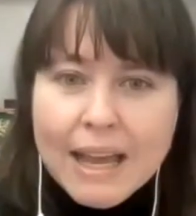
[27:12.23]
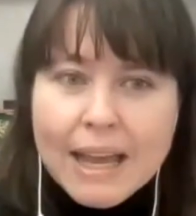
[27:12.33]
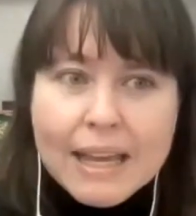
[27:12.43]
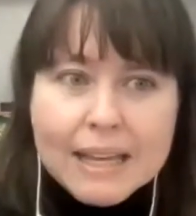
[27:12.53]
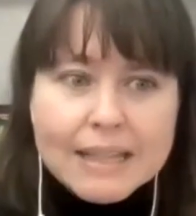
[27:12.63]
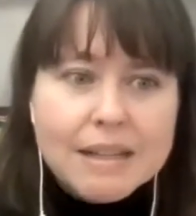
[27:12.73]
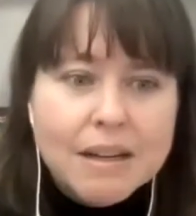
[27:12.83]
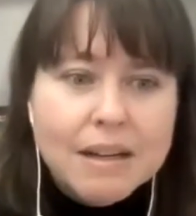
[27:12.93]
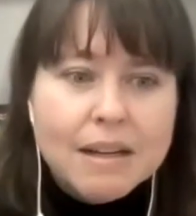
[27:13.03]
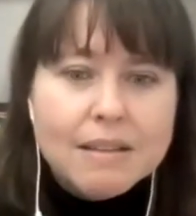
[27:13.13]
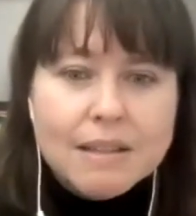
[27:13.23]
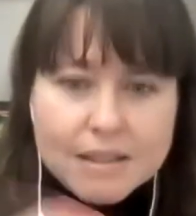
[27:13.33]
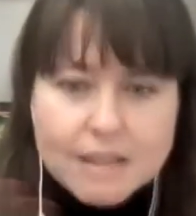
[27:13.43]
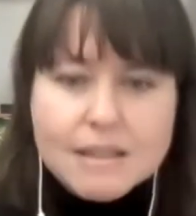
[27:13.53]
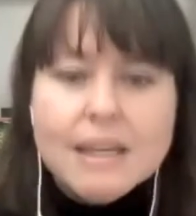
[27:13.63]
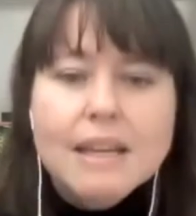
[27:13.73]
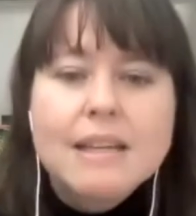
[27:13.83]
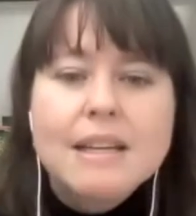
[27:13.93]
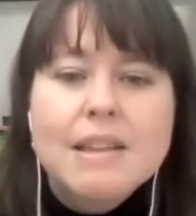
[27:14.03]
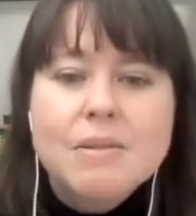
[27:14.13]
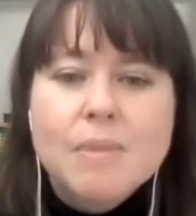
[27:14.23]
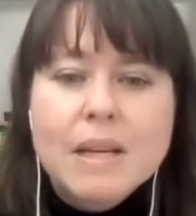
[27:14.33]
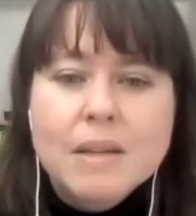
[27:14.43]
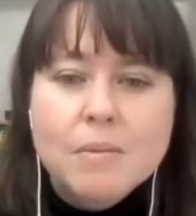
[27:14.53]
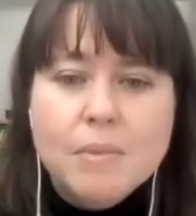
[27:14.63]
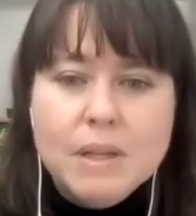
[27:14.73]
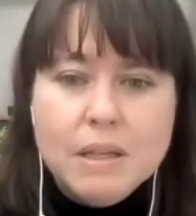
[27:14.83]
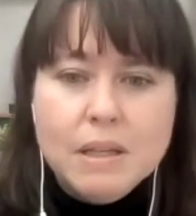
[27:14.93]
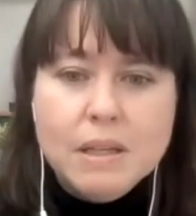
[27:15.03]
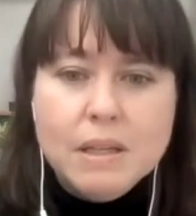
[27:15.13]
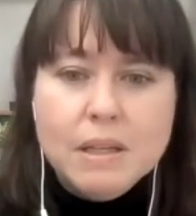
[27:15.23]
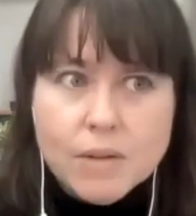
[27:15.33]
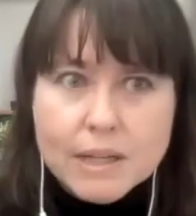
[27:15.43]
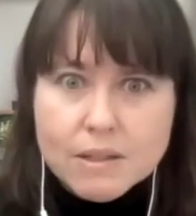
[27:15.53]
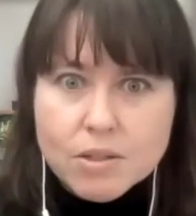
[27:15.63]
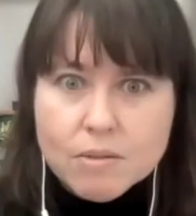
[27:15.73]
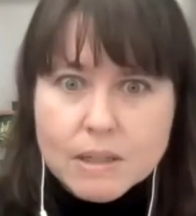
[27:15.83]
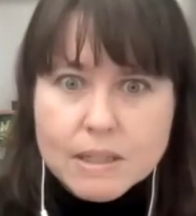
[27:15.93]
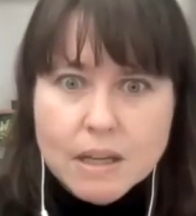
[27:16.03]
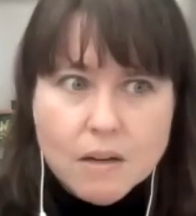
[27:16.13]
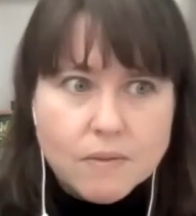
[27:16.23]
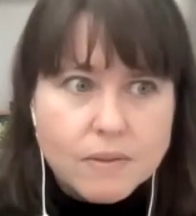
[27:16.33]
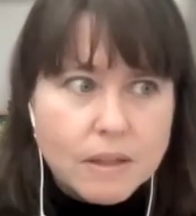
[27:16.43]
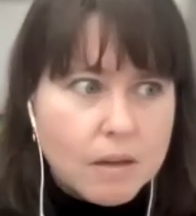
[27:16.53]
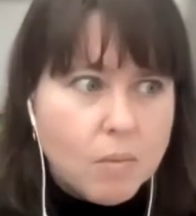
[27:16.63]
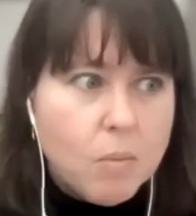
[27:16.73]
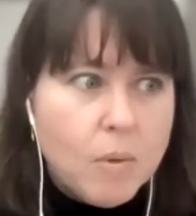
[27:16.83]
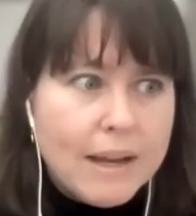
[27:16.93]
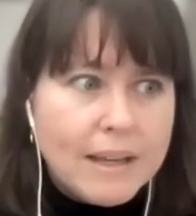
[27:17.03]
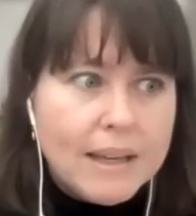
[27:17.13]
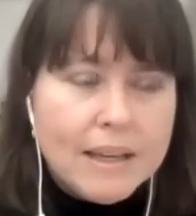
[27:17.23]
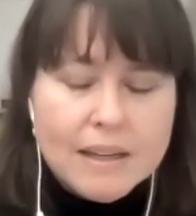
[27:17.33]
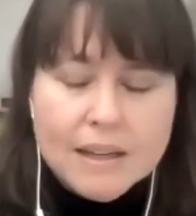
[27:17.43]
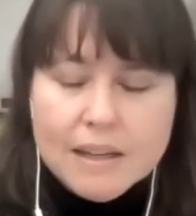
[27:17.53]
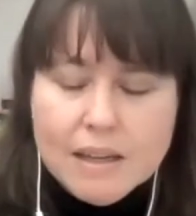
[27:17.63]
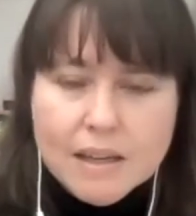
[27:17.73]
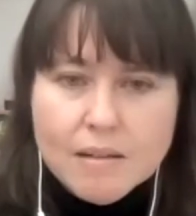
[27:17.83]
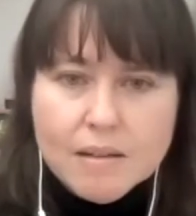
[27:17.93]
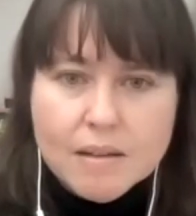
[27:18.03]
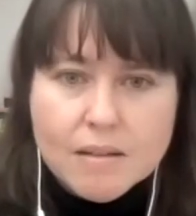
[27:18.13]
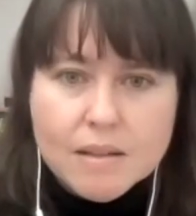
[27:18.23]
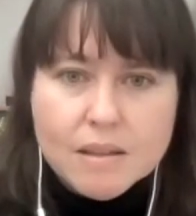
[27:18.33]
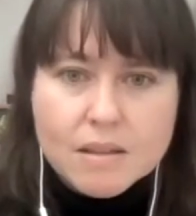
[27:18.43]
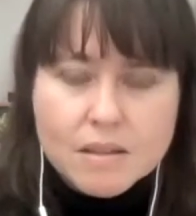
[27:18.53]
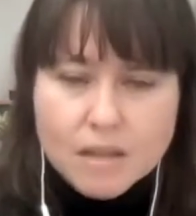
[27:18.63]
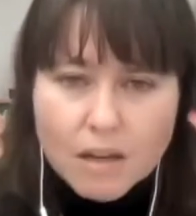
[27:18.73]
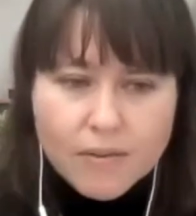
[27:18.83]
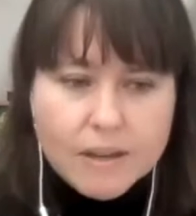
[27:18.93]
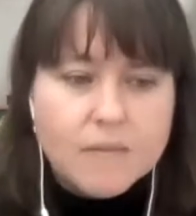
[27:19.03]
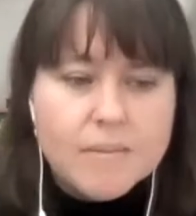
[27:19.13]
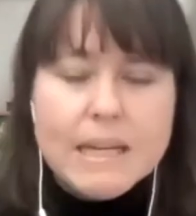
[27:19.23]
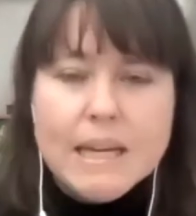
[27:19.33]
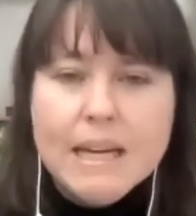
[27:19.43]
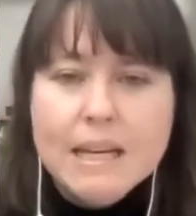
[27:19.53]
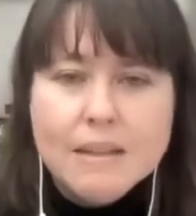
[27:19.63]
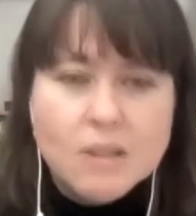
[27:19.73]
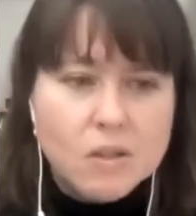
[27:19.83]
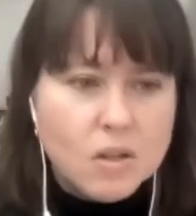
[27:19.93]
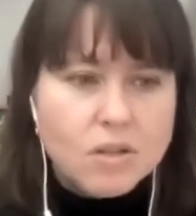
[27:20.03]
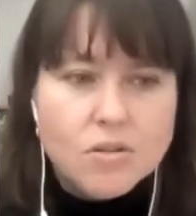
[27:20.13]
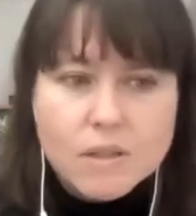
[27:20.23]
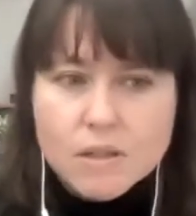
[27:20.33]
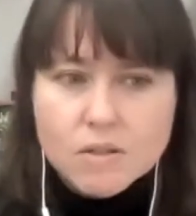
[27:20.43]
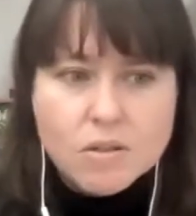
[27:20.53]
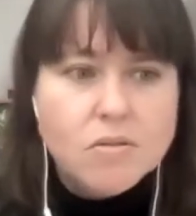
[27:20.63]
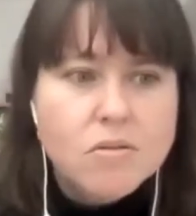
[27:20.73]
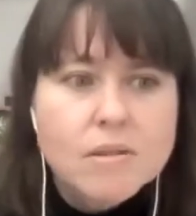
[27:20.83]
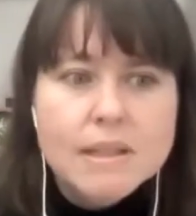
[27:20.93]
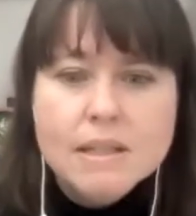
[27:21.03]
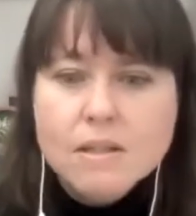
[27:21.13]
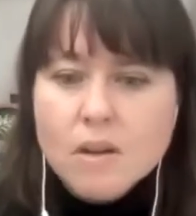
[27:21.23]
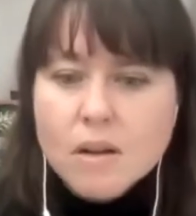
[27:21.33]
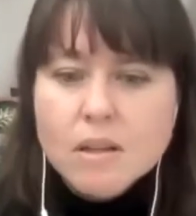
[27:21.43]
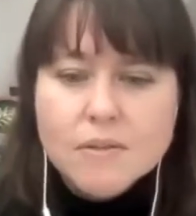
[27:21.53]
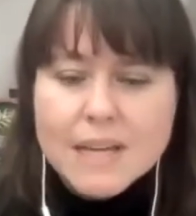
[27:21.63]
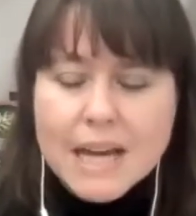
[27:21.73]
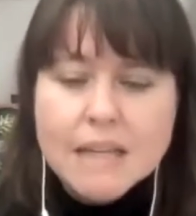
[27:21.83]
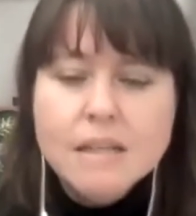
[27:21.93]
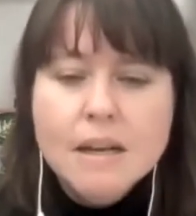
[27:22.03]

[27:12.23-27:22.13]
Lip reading: And this is, again, another way that we look broken to ourselves. Like, why can't I get this stuff out of my head, the laundry, the to-do list, all of that?